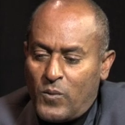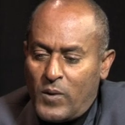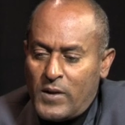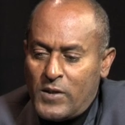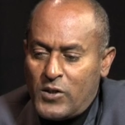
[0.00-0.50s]

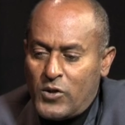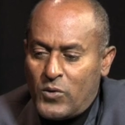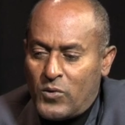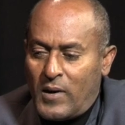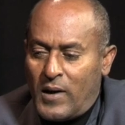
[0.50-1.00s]
When did
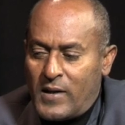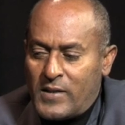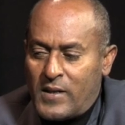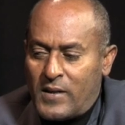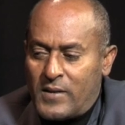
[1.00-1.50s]
you
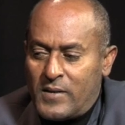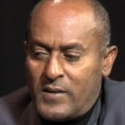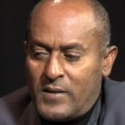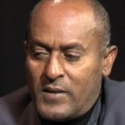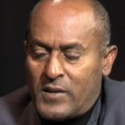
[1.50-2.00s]
realize that
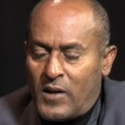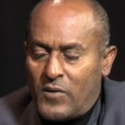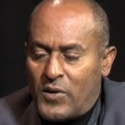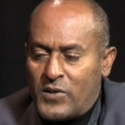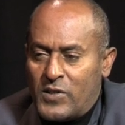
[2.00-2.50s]
this
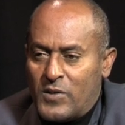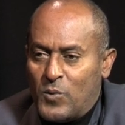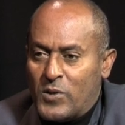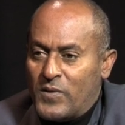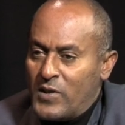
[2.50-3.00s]
kind of
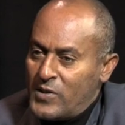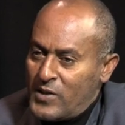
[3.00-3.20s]
racism was very